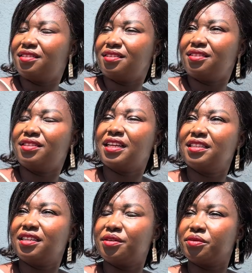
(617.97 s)

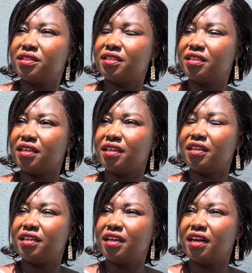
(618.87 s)
that day was the
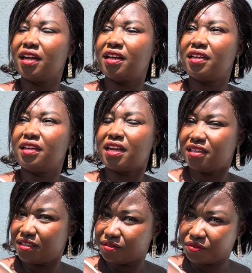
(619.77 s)
day I
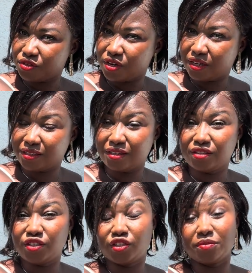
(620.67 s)
didn't even go out
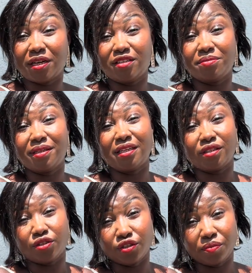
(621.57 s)
alone. It was my husband
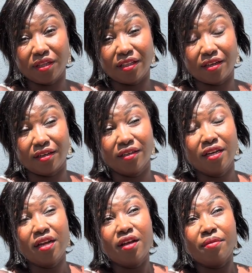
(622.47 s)
that took me there,
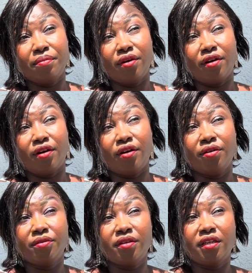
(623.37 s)
but
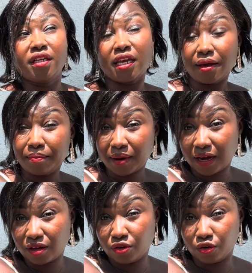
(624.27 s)
came
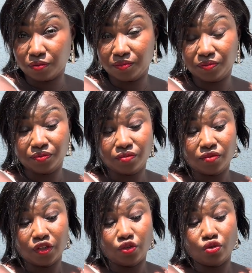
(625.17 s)
back home
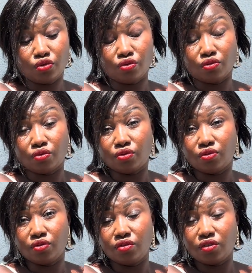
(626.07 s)
to
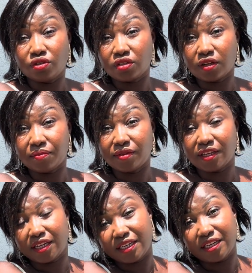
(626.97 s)
do
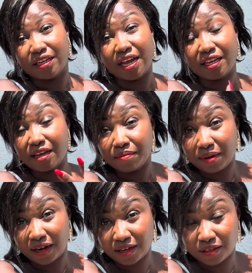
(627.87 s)
something, and I came
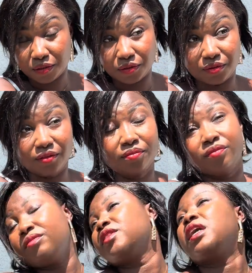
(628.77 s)
back alone.
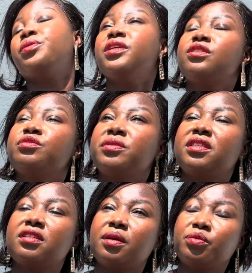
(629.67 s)
I went to meet
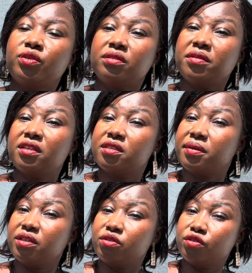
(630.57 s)
someone. My
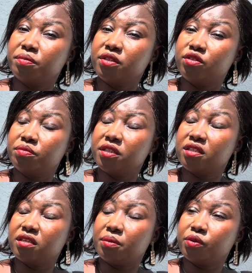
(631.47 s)
husband took me to meet
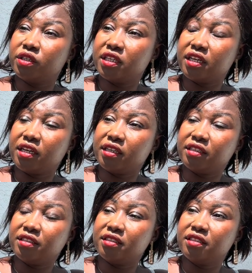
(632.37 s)
someone,
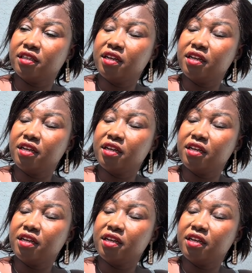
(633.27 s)
and